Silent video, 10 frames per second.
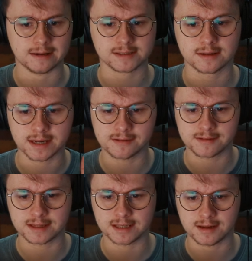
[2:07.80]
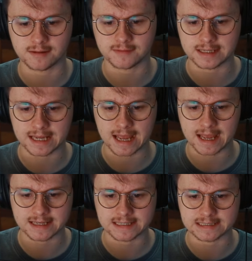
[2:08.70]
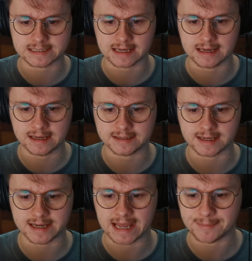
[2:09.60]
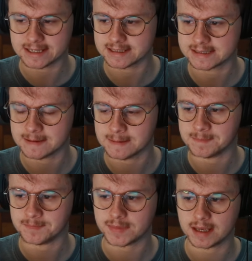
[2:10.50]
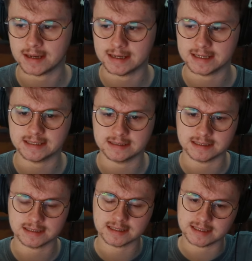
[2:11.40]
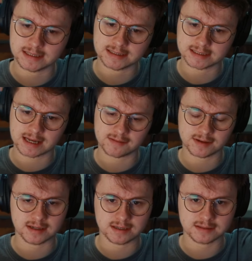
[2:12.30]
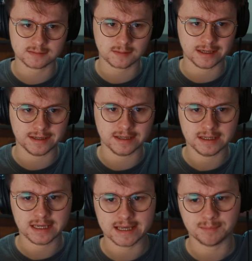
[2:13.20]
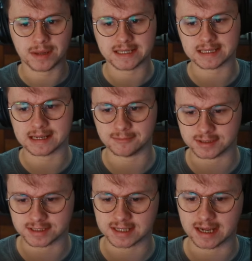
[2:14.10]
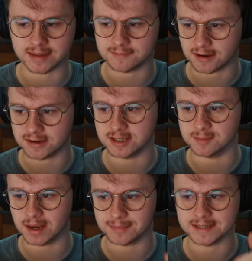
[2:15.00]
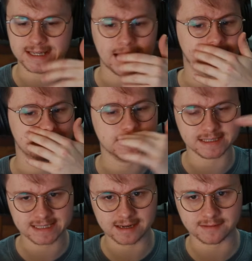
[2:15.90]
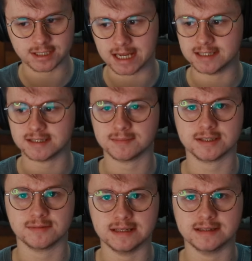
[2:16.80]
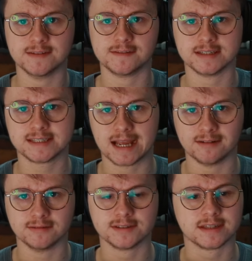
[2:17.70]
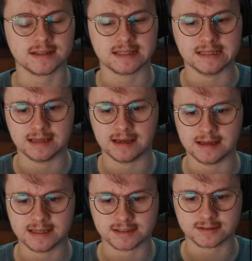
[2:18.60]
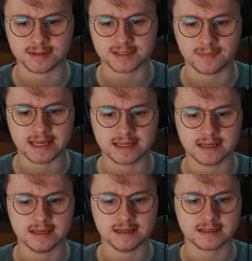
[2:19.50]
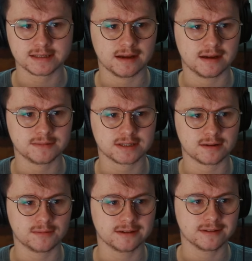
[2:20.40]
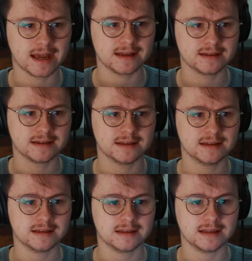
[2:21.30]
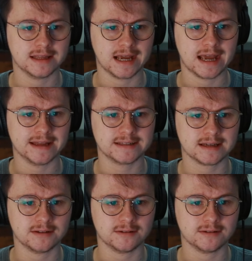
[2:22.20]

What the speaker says: So another thing that you don't really get is dynamics in the Discover one. It basically will just turn the volume up and down instead of changing between the different sounds that the instruments make. So I'm just going to wiggle that, then add an